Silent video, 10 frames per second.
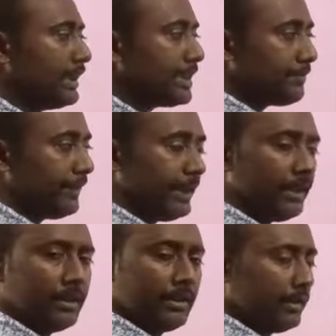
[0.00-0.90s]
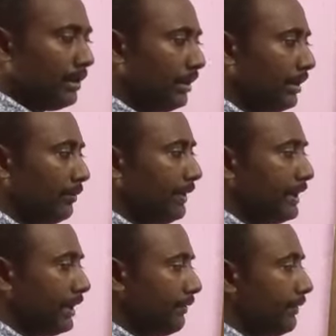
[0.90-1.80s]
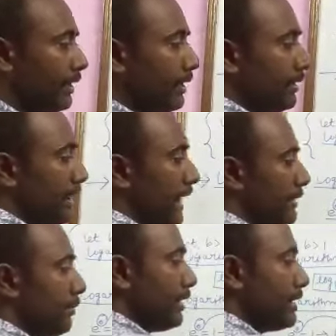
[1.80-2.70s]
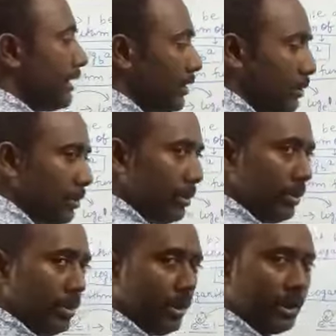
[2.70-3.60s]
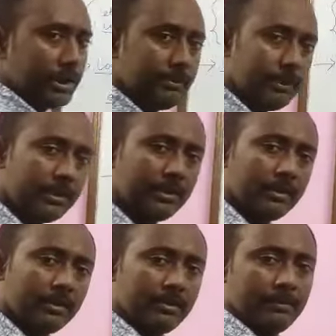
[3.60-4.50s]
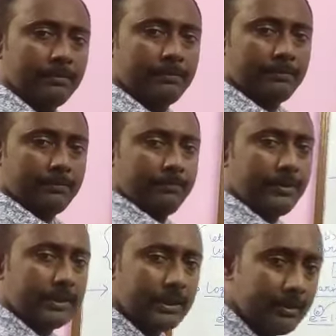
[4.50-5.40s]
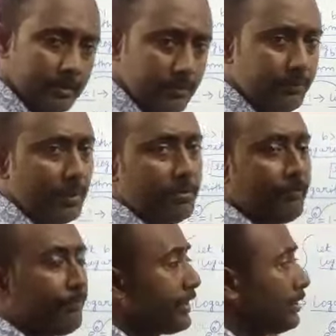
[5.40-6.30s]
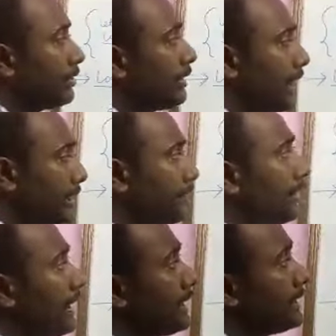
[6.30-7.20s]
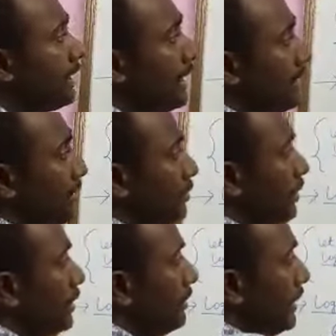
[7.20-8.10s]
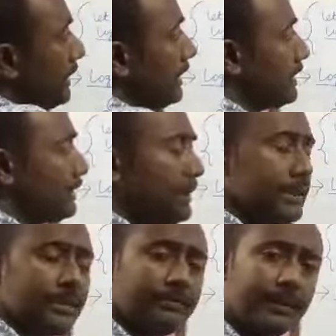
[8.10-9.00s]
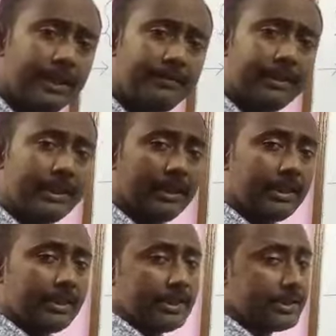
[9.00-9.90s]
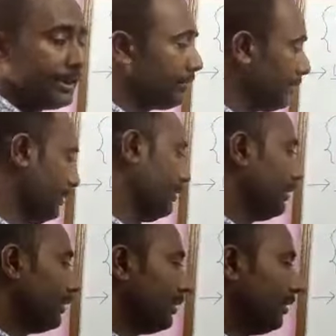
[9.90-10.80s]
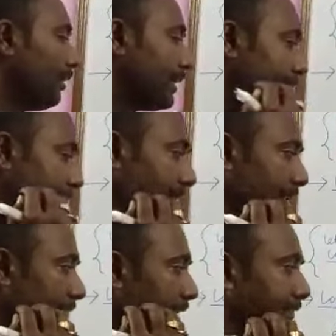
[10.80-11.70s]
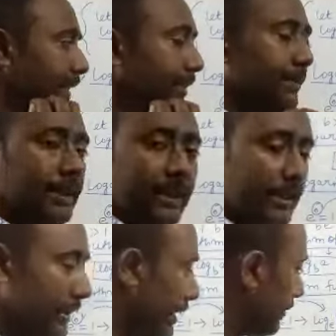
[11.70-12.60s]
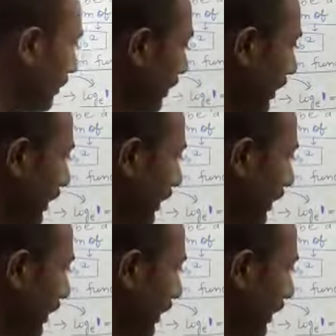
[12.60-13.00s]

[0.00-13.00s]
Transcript: this way, we convert the exponential to logarithmic function form. So therefore I told you that this is a very, very interesting one. A logarithmic function is very, very interesting one,